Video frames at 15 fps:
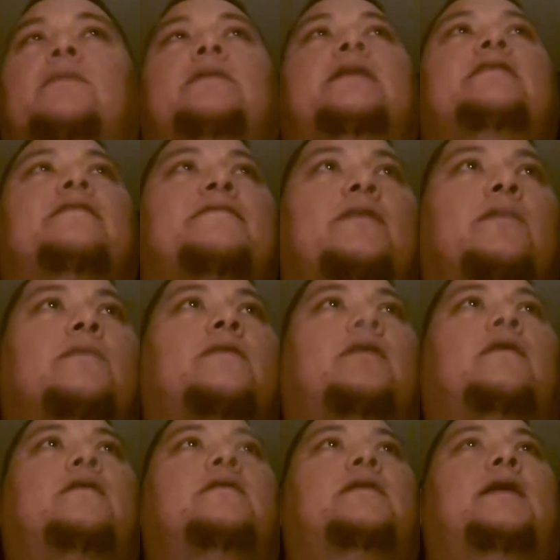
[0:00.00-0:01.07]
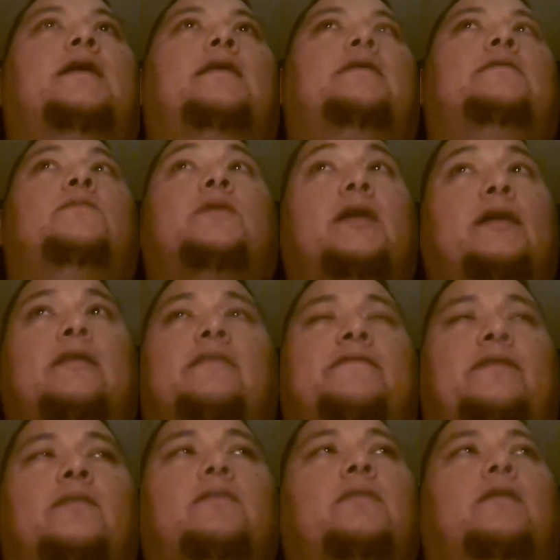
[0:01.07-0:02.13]
get the phone call, and when I got the
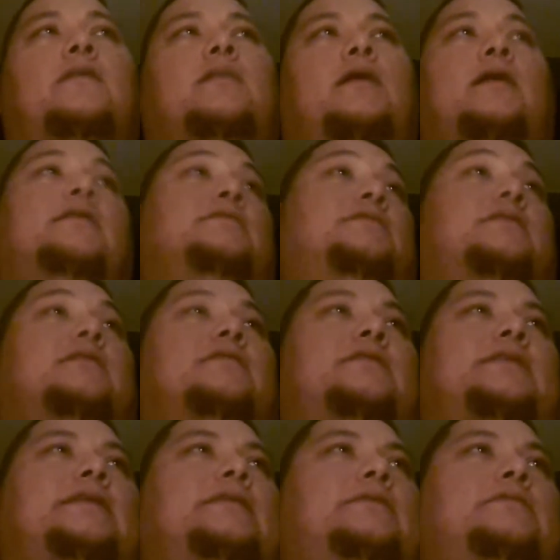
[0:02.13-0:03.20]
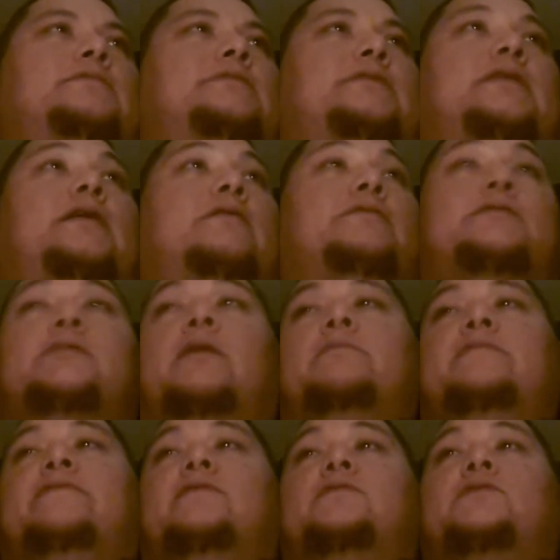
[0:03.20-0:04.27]
phone call, I literally,
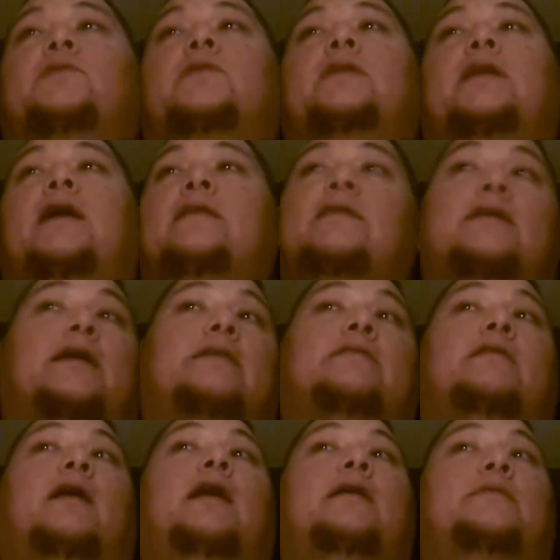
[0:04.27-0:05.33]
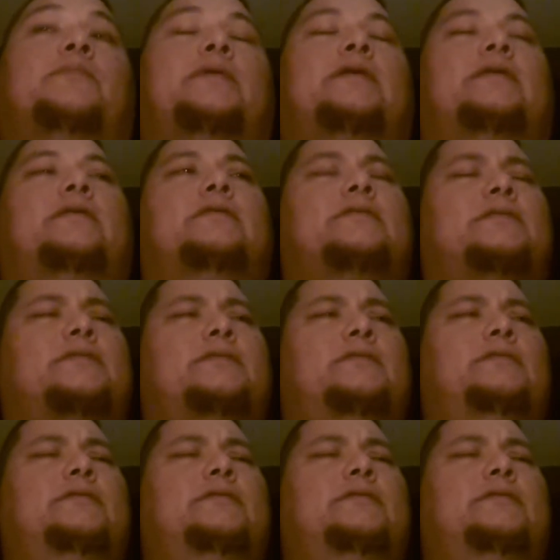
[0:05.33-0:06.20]
jumped for joy, and then I cried because